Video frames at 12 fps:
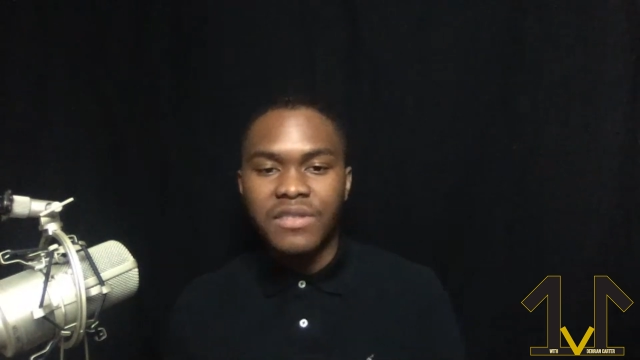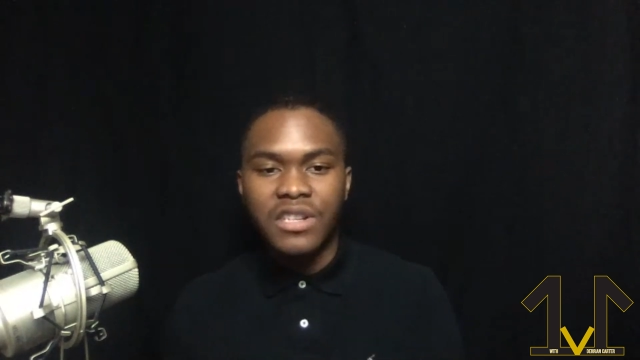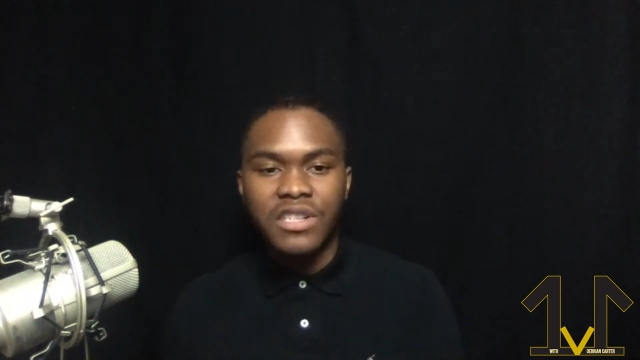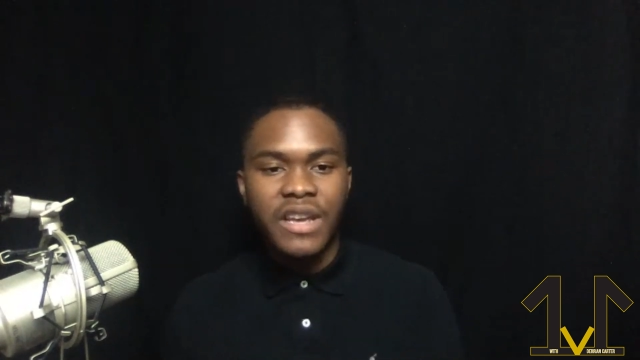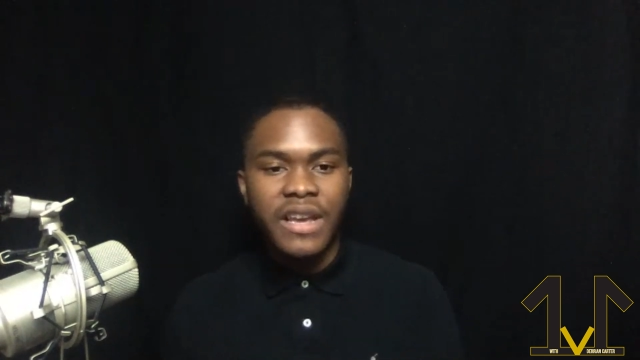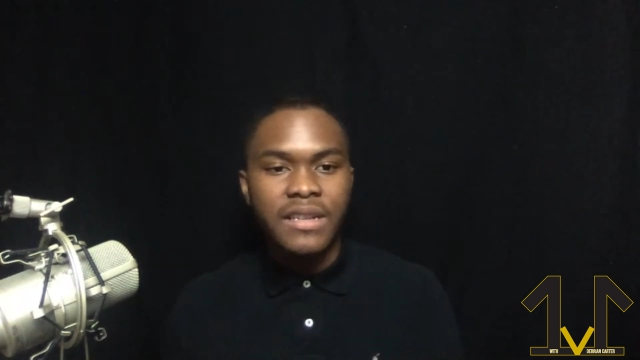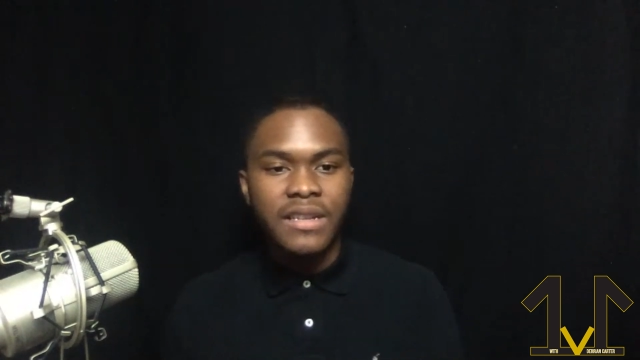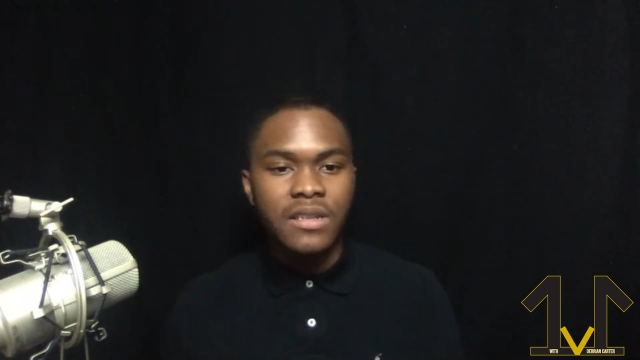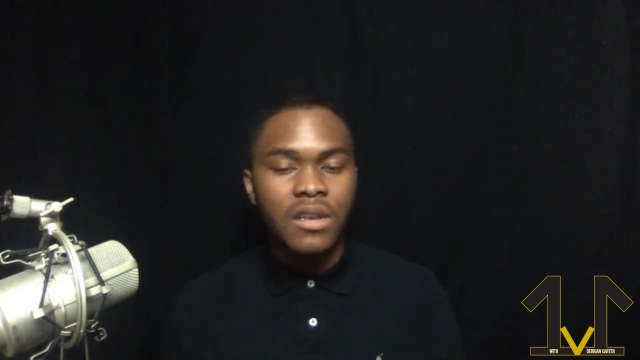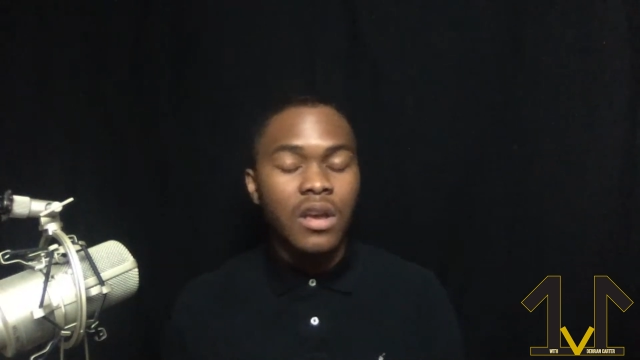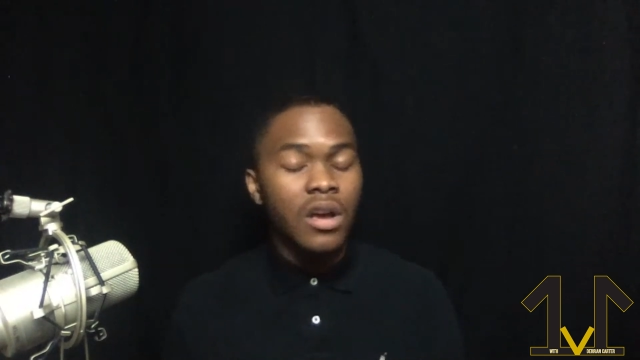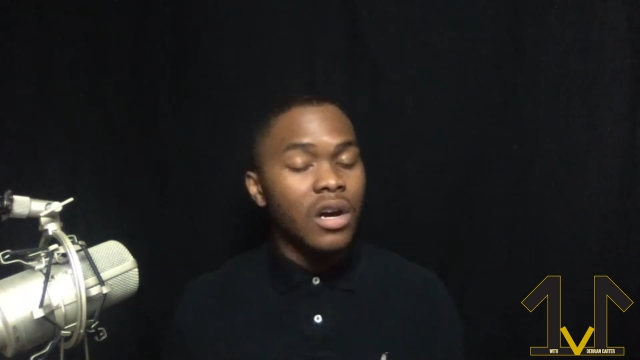such as
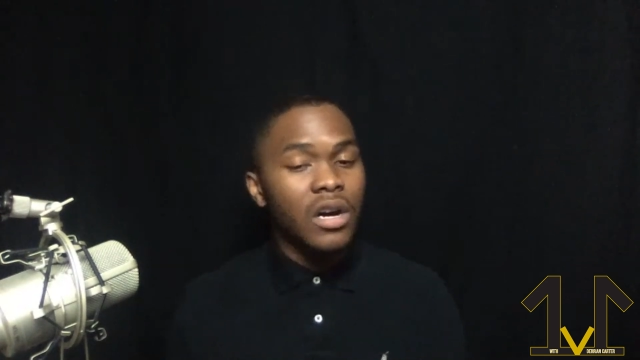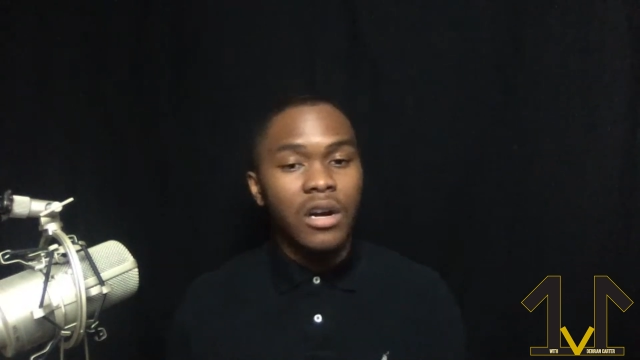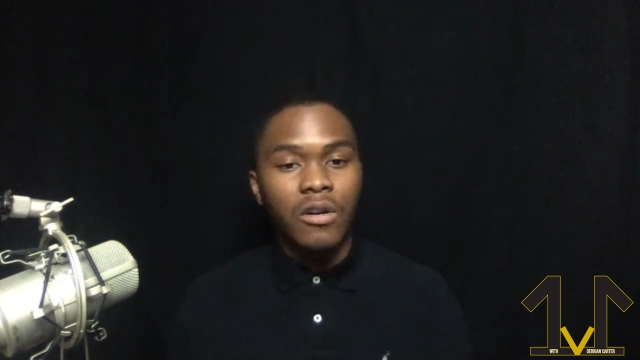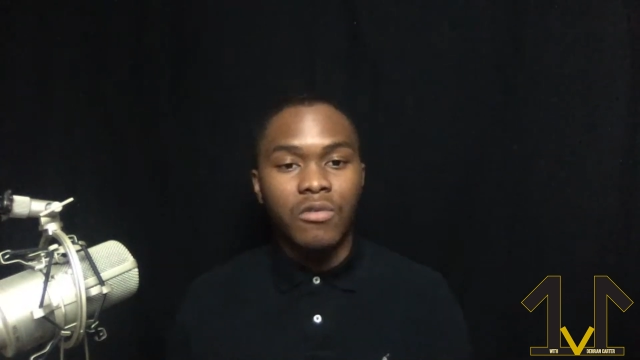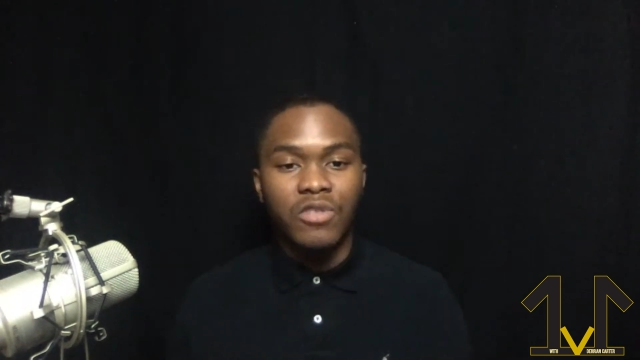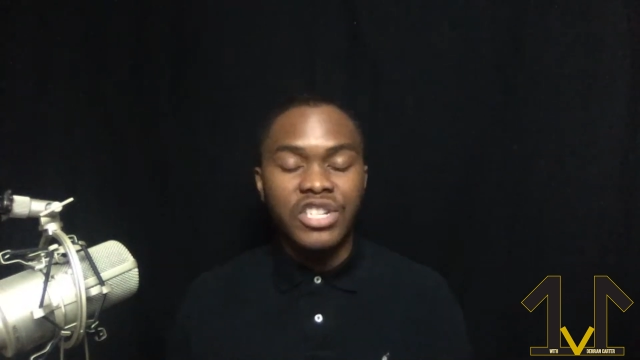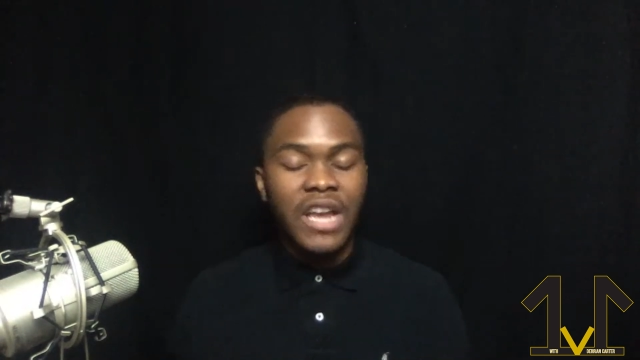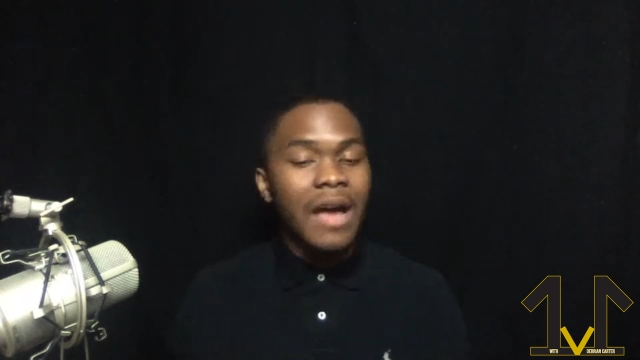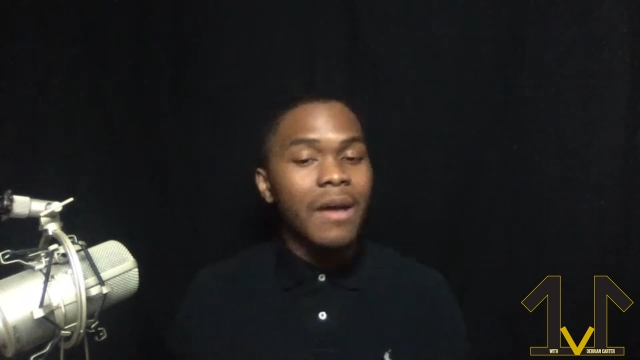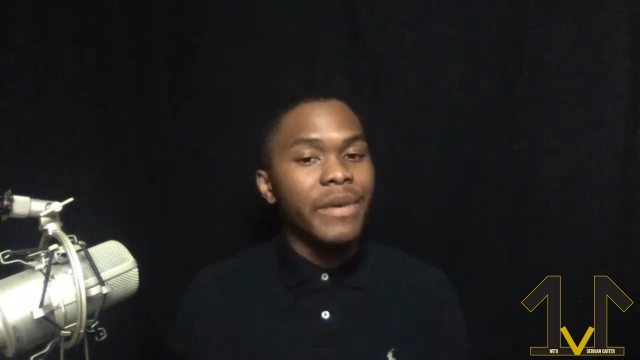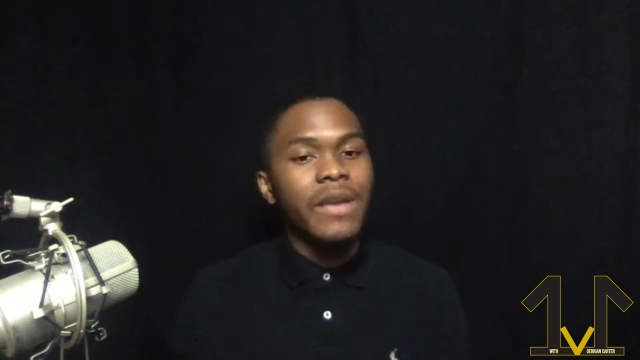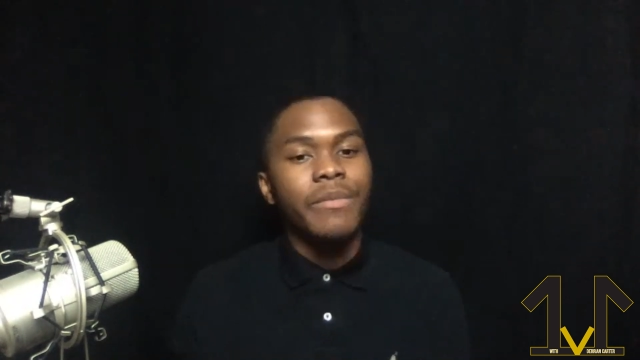
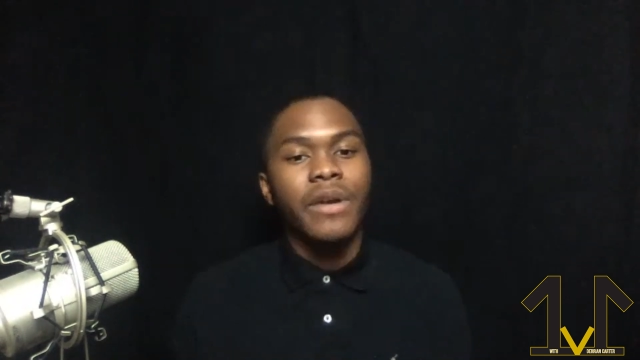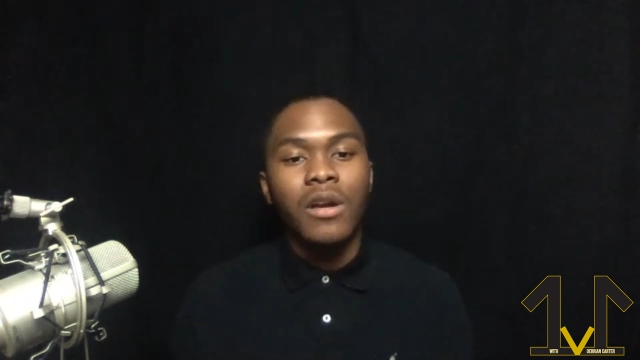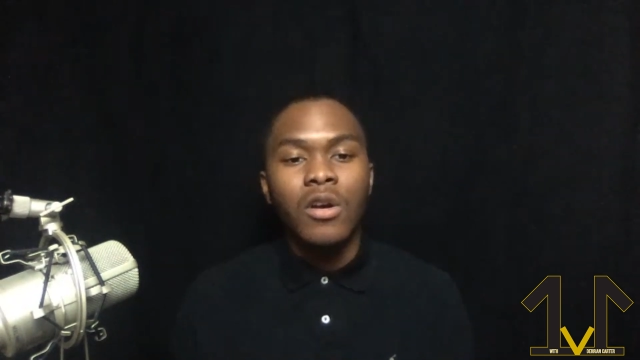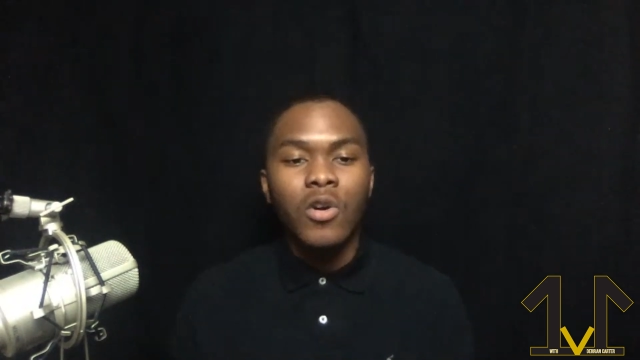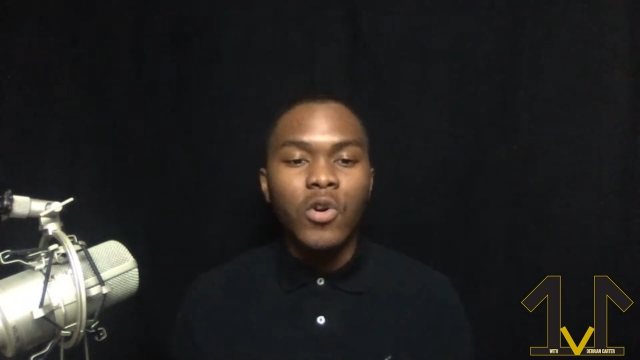Rashad Bateman.